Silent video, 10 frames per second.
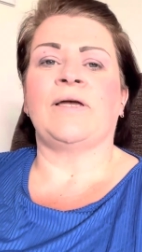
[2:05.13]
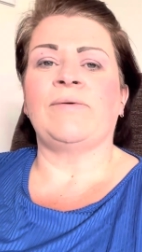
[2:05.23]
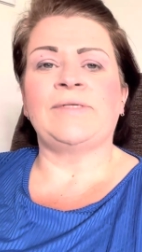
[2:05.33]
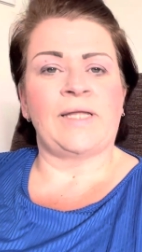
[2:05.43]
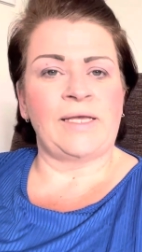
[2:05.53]
I
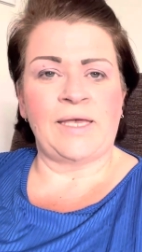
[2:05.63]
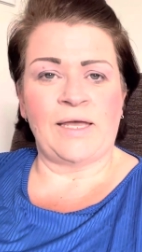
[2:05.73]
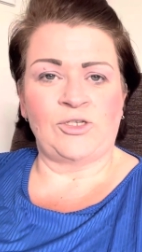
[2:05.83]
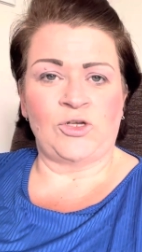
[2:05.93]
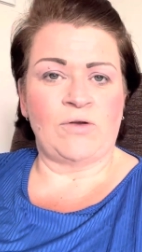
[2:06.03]
was like,
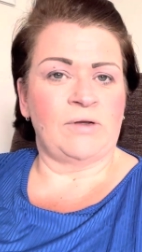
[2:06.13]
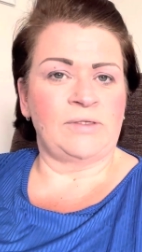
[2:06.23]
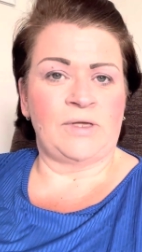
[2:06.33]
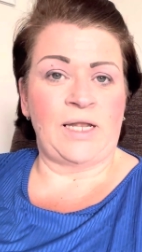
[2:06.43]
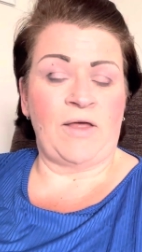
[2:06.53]
yeah, sure,
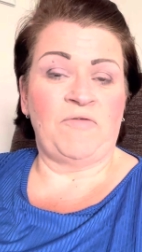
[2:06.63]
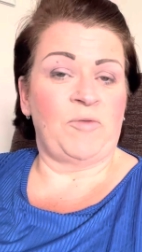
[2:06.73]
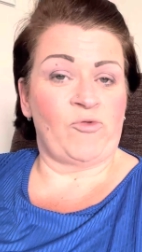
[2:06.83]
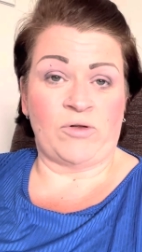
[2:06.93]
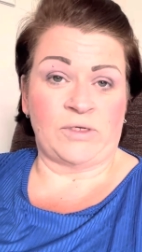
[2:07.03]
because I love the
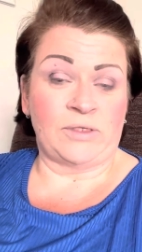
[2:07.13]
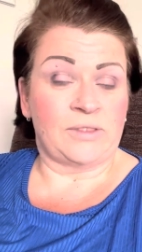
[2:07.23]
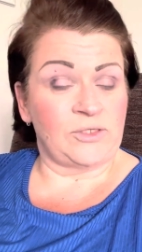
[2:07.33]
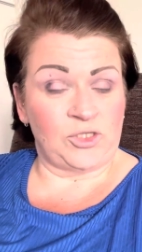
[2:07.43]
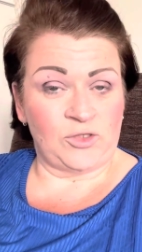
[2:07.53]
products
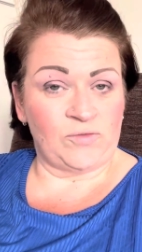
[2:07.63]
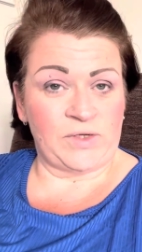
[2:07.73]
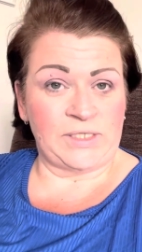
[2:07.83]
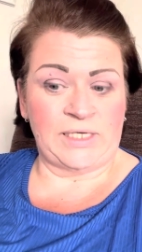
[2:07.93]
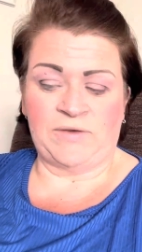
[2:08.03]
that she's
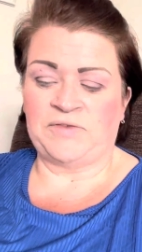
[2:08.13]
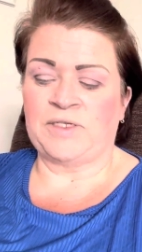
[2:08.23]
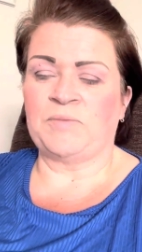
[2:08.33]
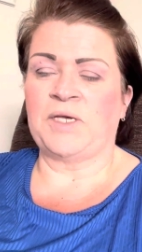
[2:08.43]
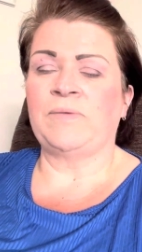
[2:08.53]
already
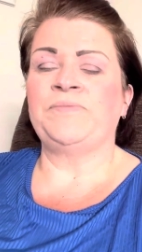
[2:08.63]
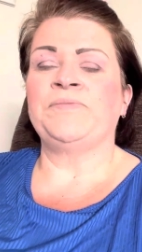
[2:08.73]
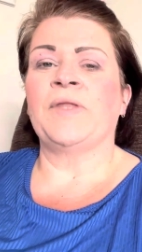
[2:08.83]
gifted me.